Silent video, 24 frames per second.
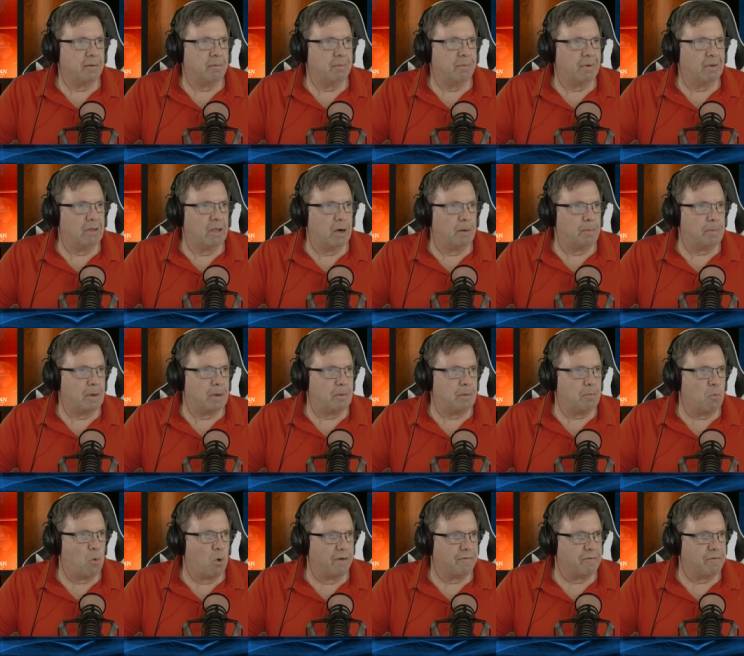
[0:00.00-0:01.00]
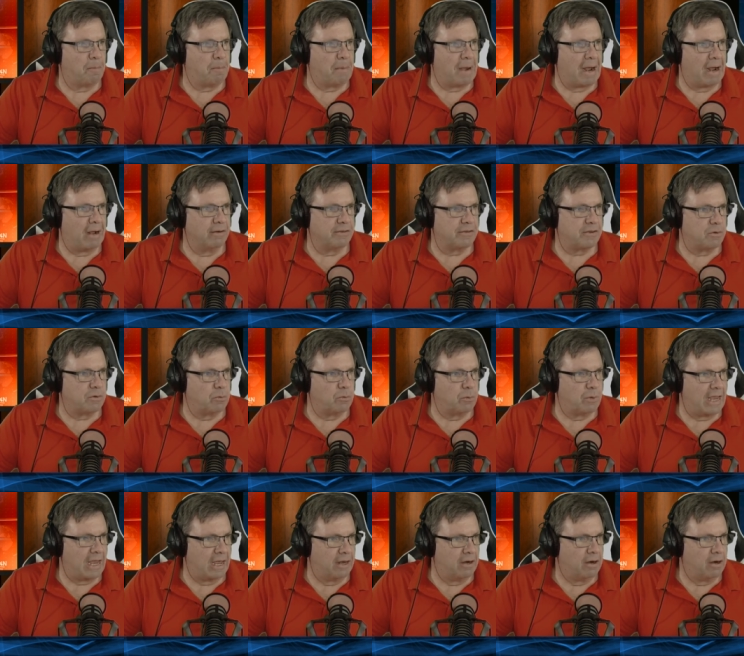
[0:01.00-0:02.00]
a little bit more of a bounce than we
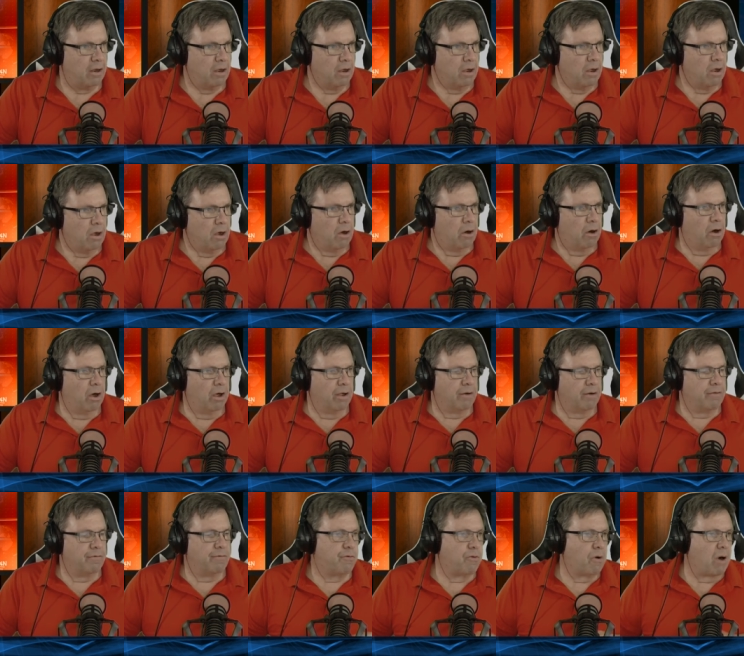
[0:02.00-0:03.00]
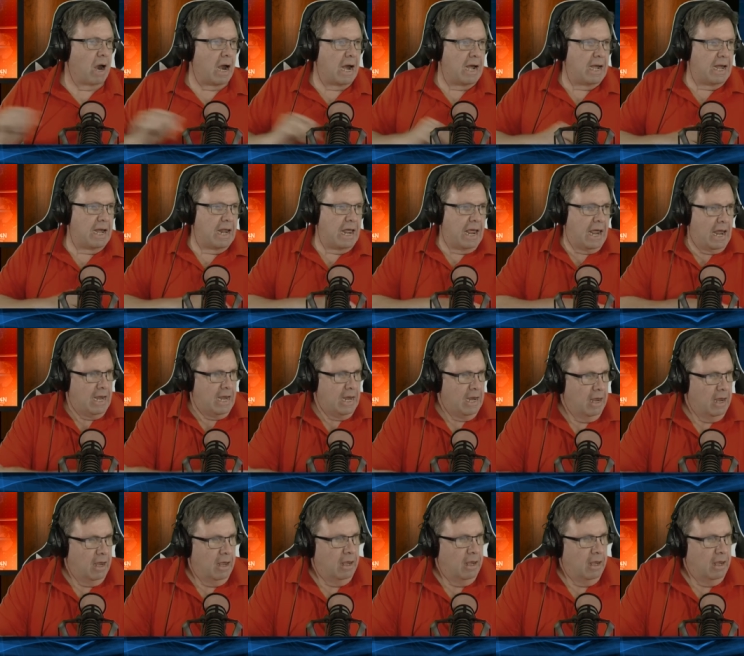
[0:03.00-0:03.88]
had on Friday.